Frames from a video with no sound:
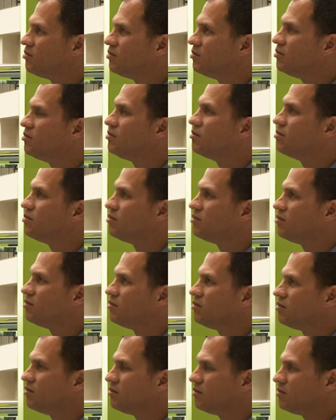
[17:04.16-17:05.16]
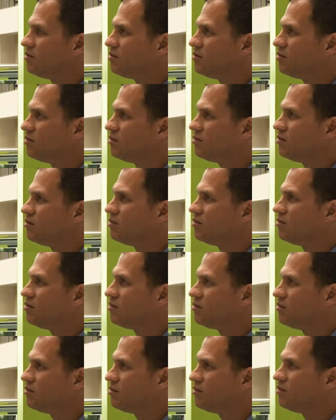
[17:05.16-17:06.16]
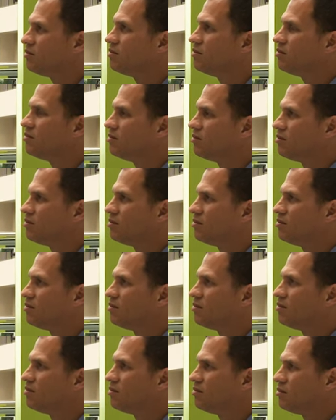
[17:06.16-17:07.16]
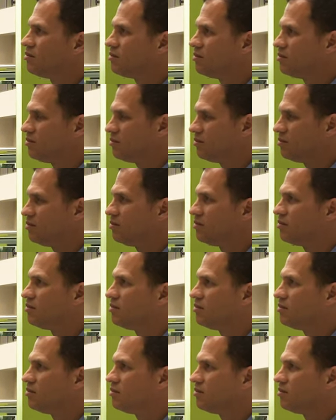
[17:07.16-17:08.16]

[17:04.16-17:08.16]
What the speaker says: [no speech]